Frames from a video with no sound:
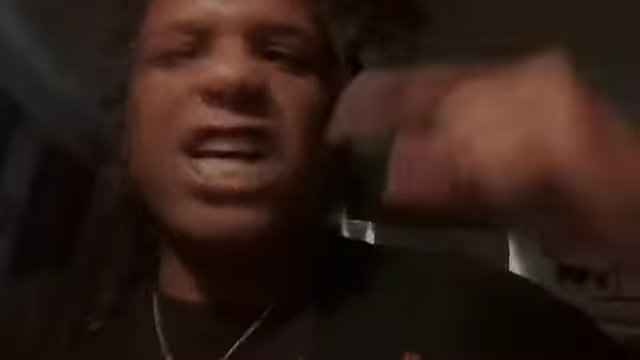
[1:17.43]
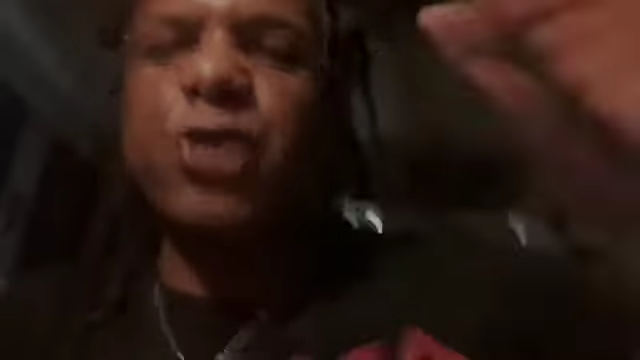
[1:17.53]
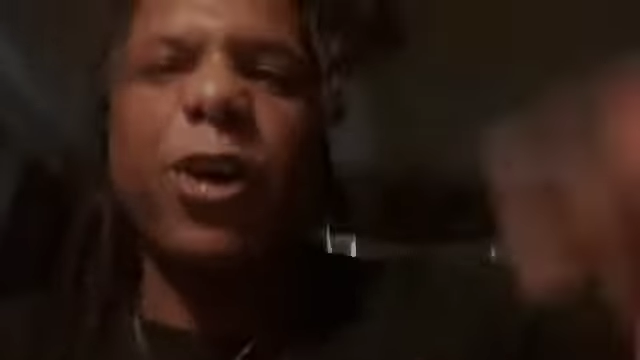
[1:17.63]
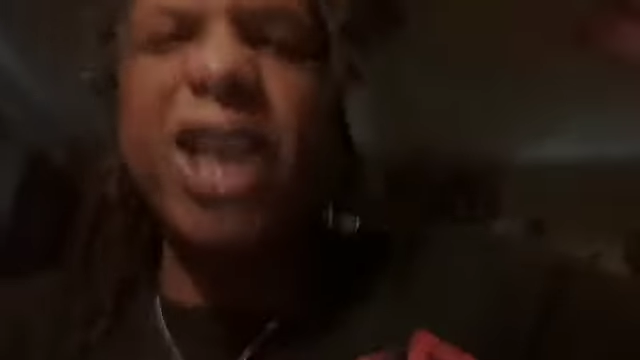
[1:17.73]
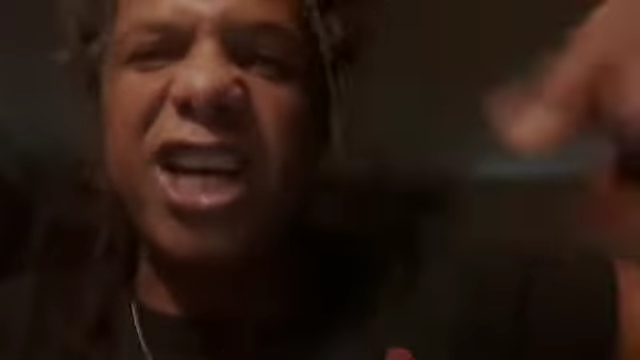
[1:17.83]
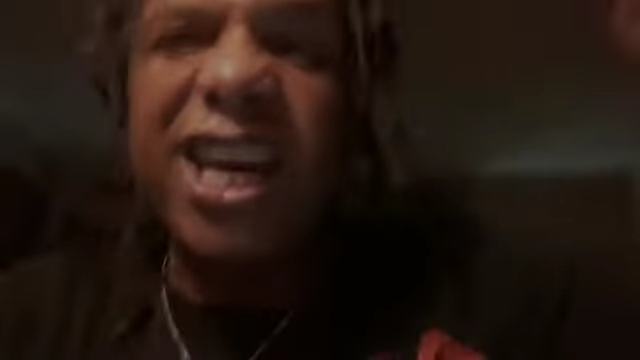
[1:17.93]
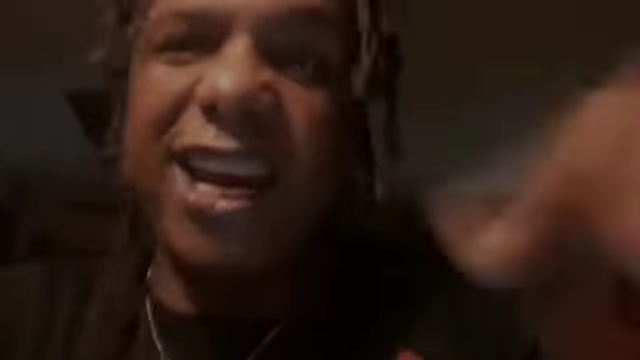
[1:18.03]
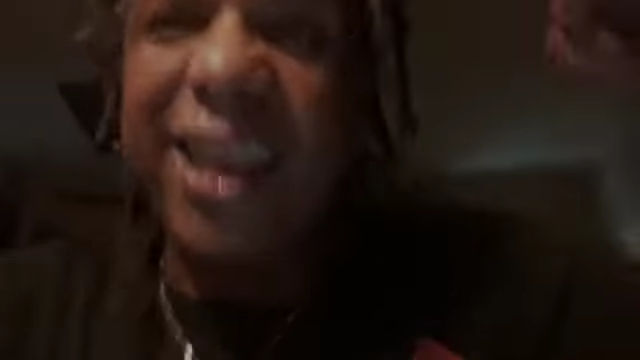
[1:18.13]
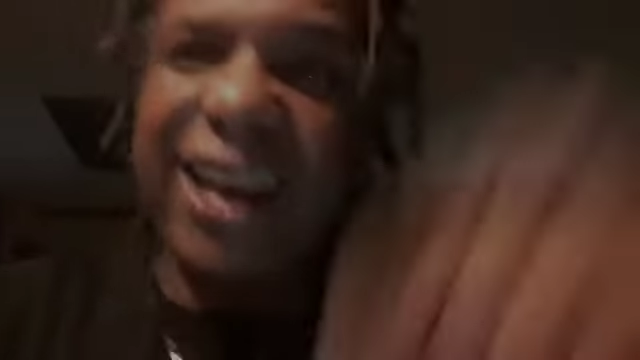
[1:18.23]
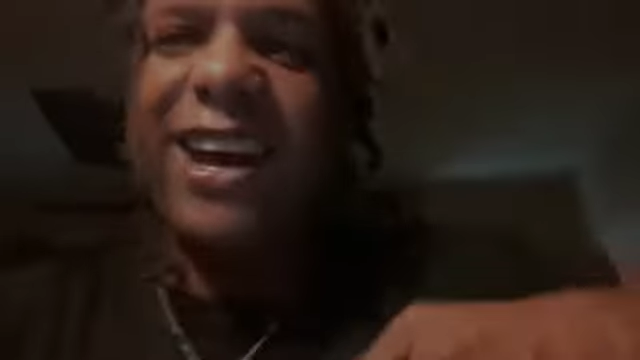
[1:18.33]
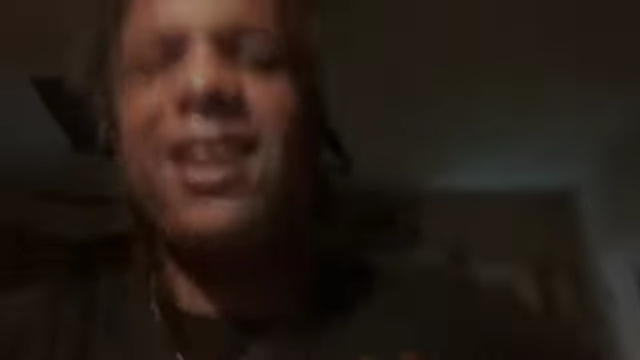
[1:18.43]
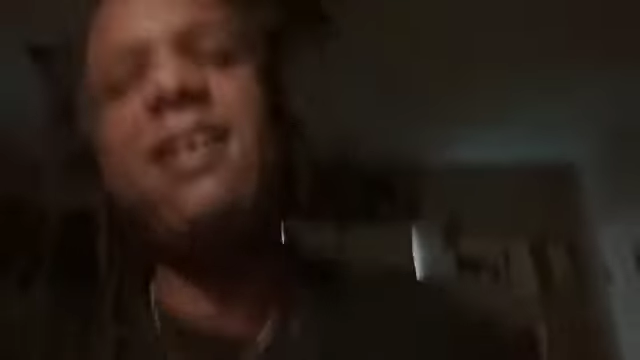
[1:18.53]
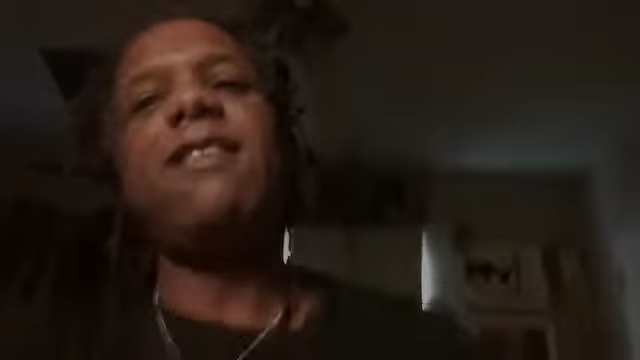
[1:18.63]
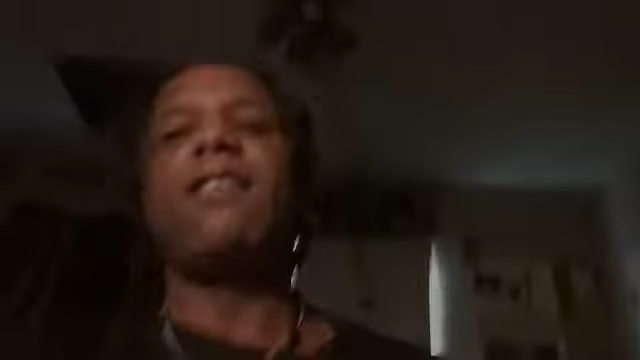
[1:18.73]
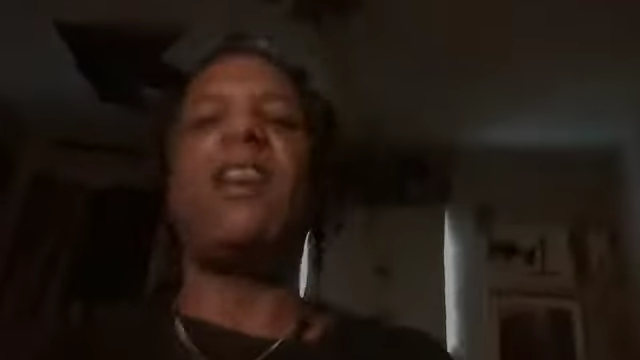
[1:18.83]
Let's fucking get it, kid.
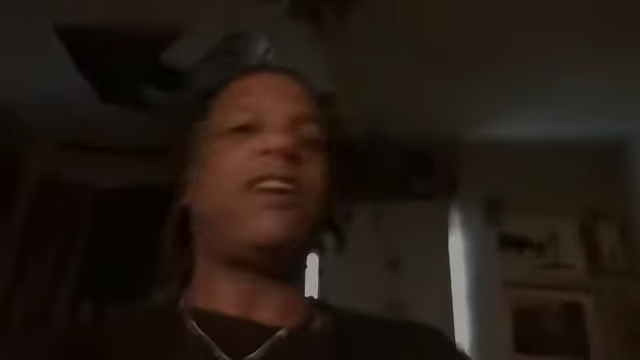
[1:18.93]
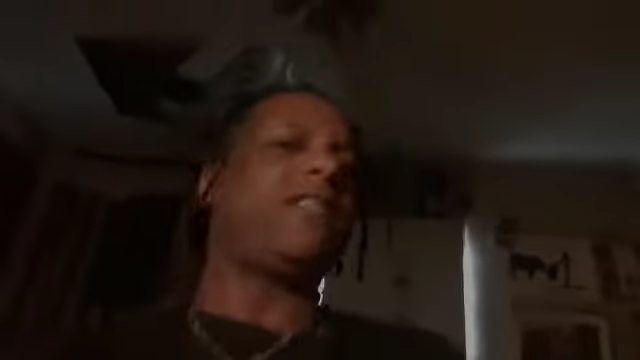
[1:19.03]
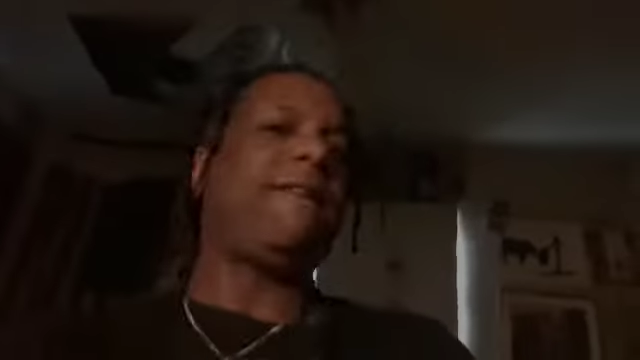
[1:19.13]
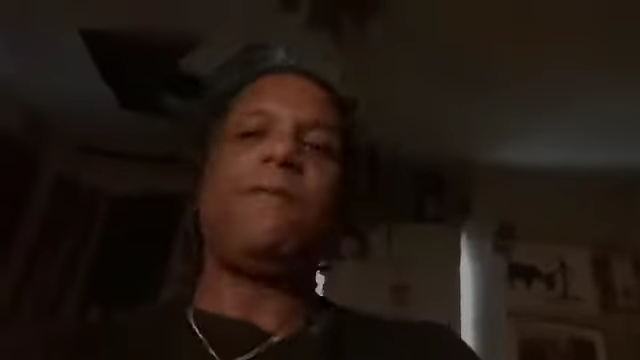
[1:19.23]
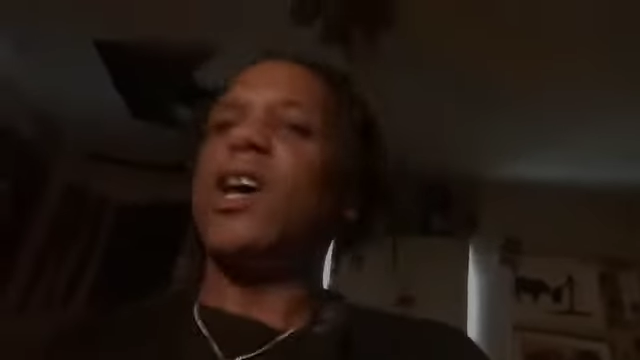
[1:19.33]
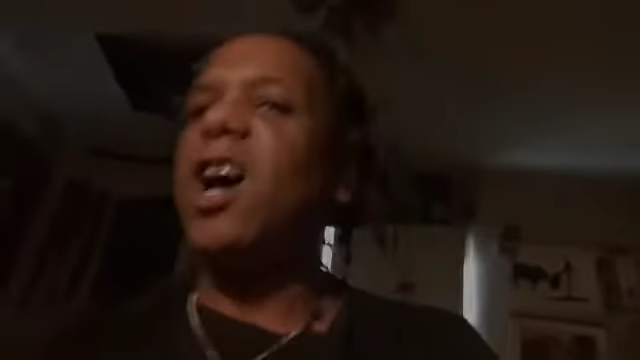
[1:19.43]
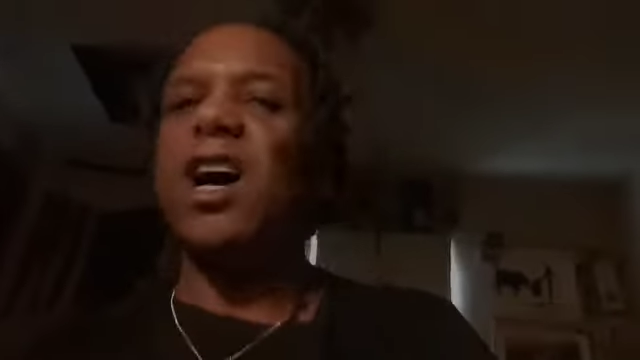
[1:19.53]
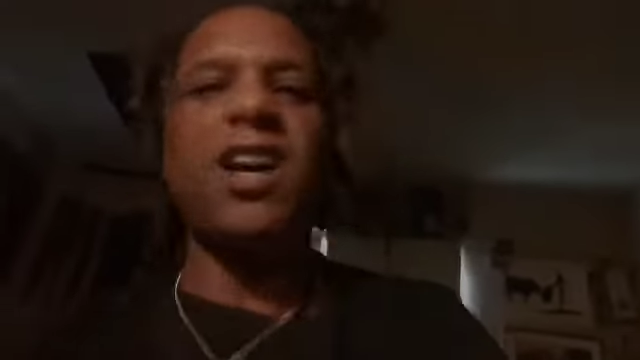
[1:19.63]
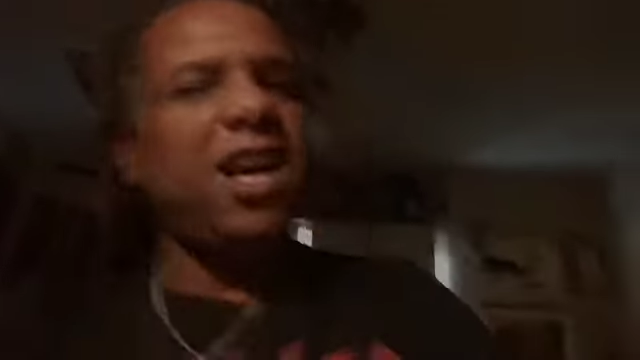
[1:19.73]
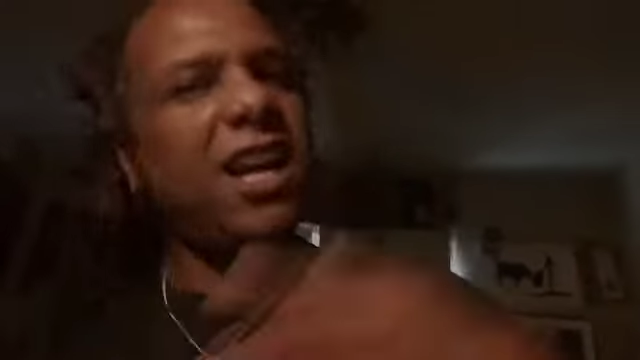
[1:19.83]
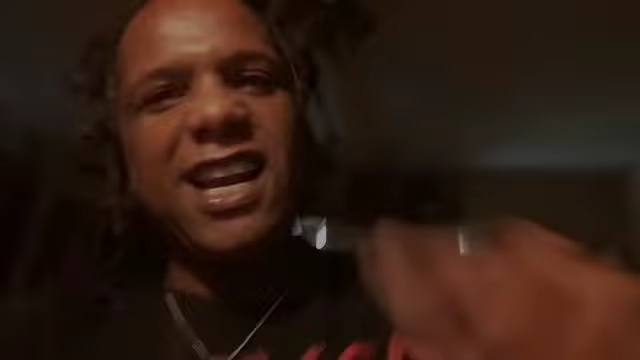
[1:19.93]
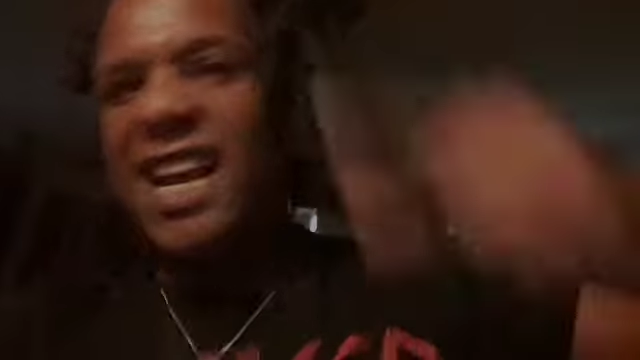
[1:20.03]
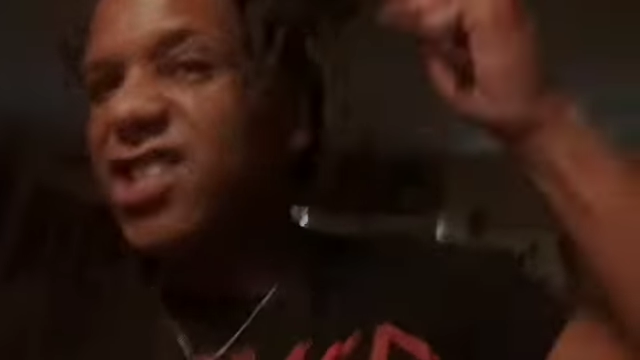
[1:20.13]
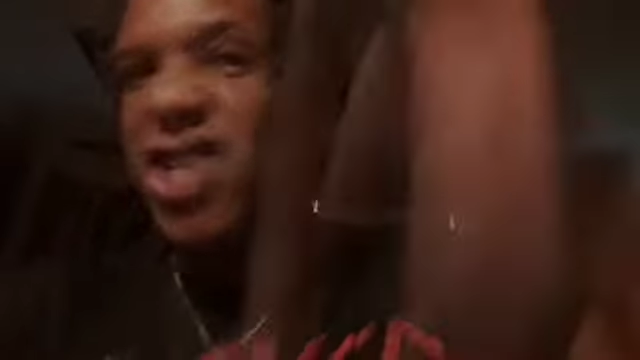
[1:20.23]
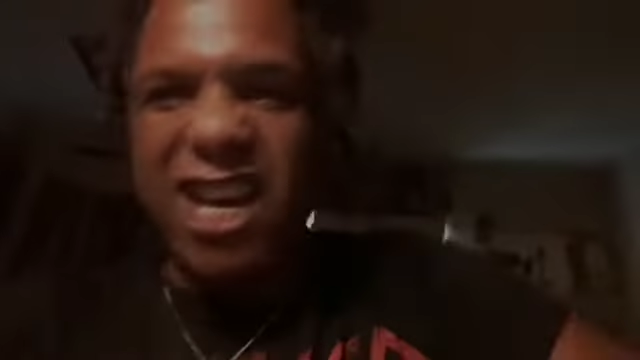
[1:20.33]
Uh, uh,
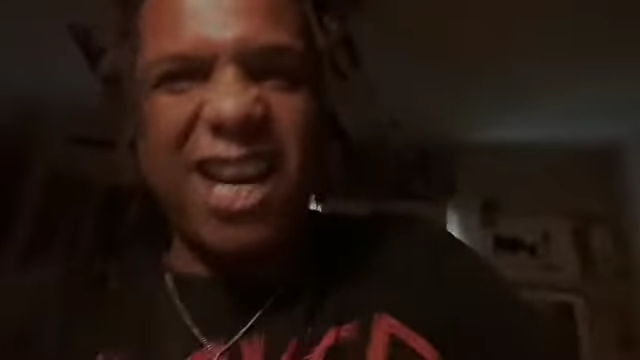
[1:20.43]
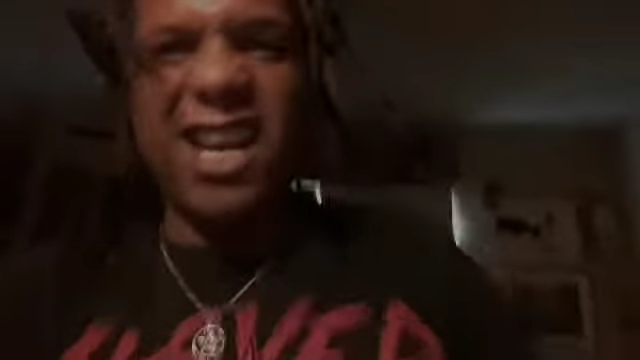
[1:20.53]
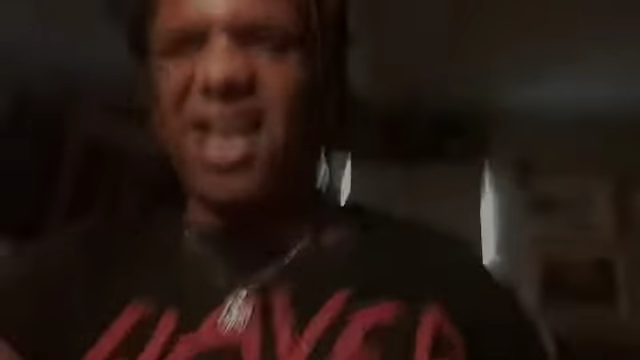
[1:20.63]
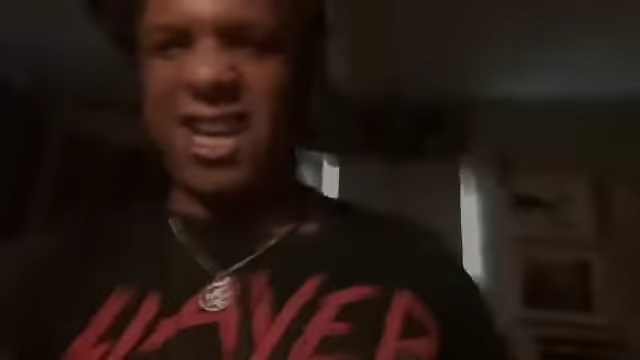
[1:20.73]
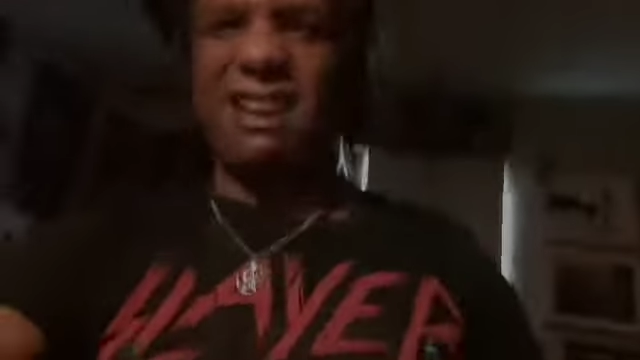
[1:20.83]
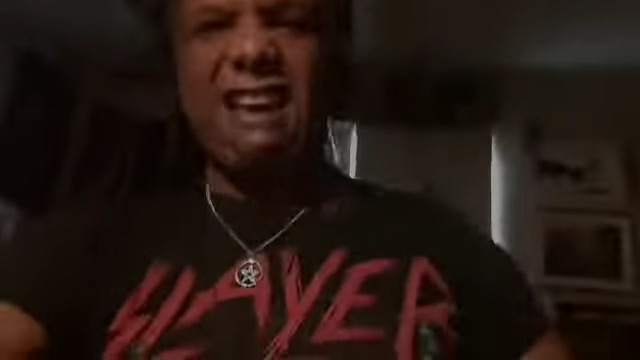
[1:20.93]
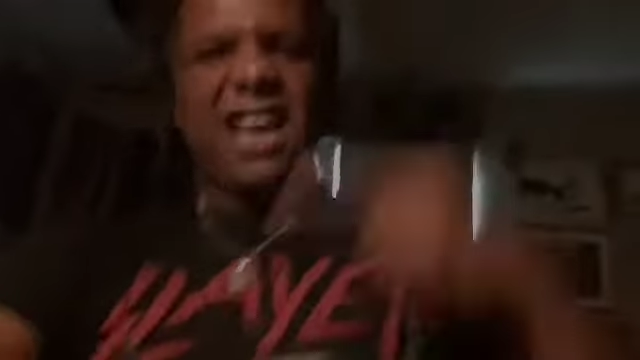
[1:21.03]
let's get it.